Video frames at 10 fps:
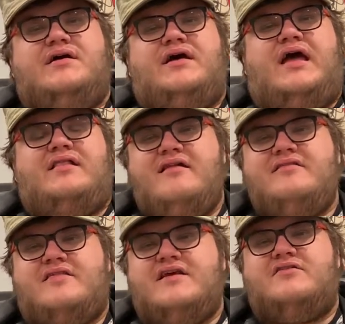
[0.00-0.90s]
And that's
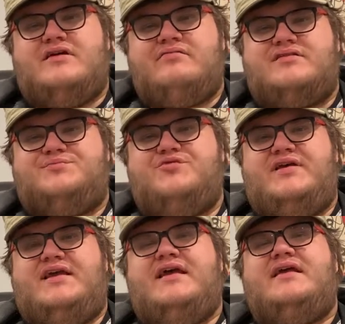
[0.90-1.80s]
the thing I'll give this
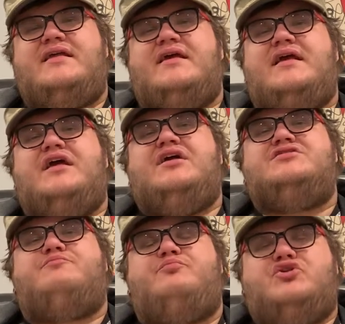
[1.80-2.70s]
movie. It
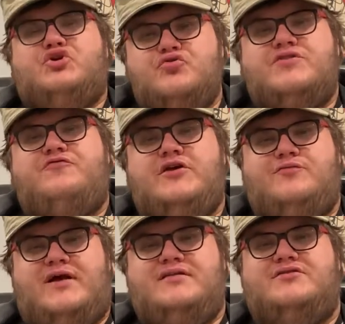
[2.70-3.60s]
is beautifully
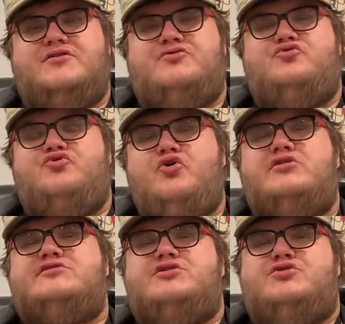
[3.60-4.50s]
rendered,
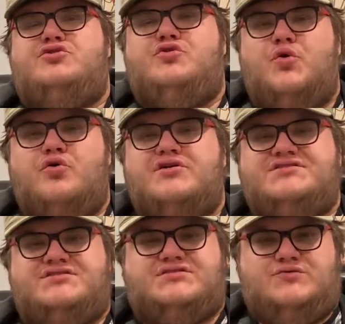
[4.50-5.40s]
looks
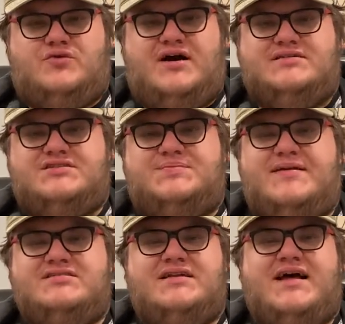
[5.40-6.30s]
gorgeous to watch,
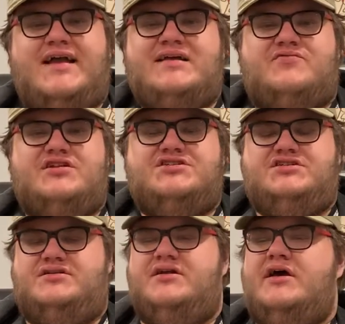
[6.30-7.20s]
especially in high
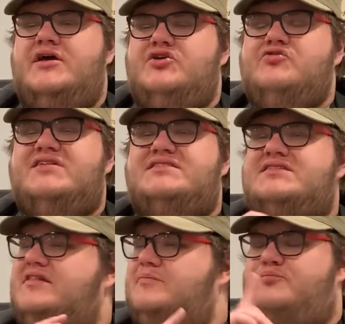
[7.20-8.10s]
definition. You can
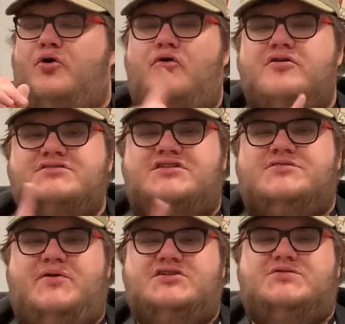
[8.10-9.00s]
see the pores on
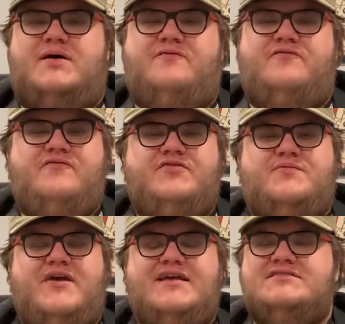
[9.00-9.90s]
SpongeBob's
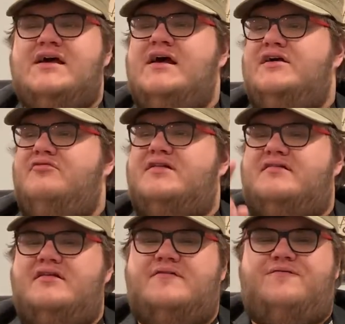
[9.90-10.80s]
face, you can
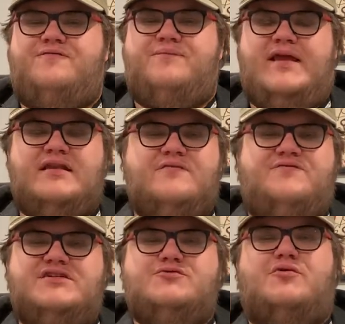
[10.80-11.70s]
see the
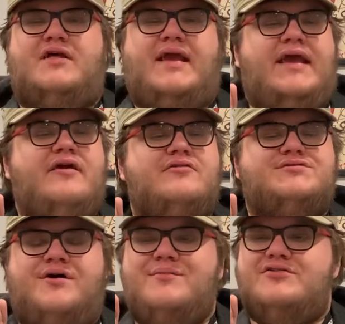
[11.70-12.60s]
individual hairs
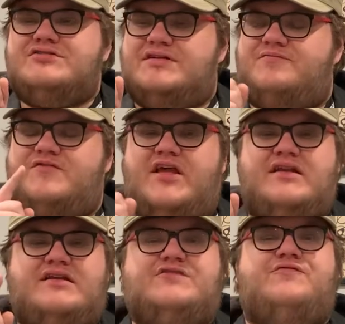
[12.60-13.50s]
almost in
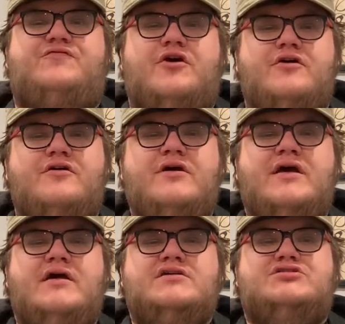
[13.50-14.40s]
Sandy's fur.
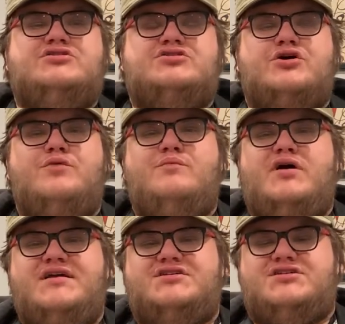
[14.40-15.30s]
So
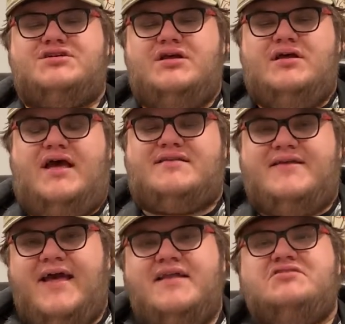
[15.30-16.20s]
much
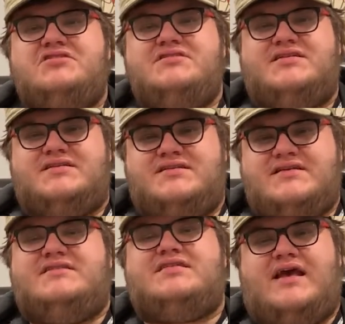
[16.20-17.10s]
attention to
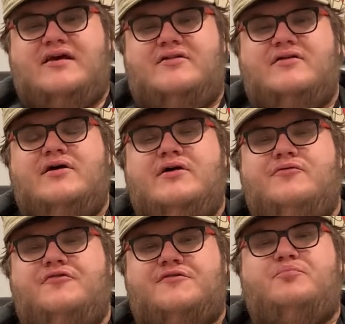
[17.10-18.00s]
detail
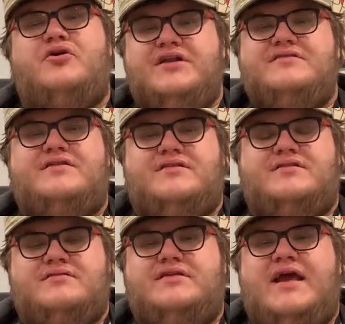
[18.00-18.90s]
was put into
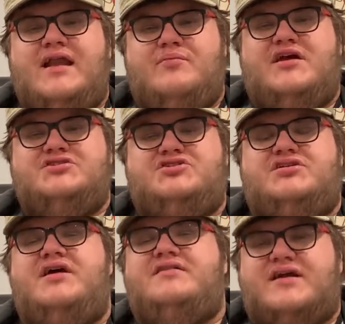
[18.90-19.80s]
the animation
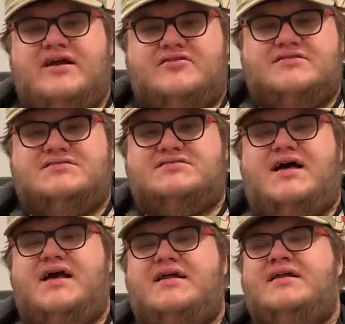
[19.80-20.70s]
and the character
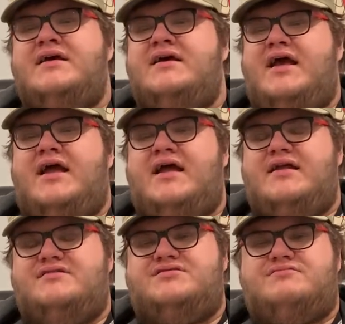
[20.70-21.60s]
design
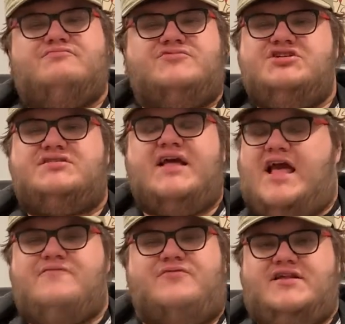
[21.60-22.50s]
and just
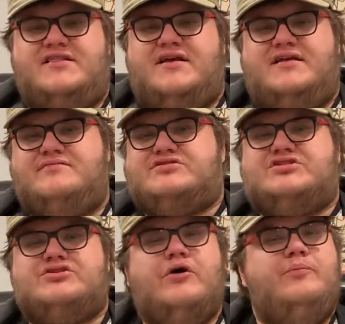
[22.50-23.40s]
everything. It was
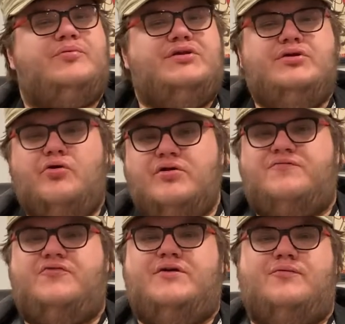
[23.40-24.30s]
so
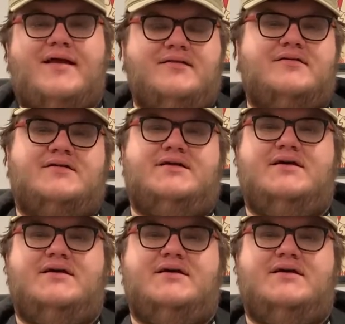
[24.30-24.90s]
beautifully rendered.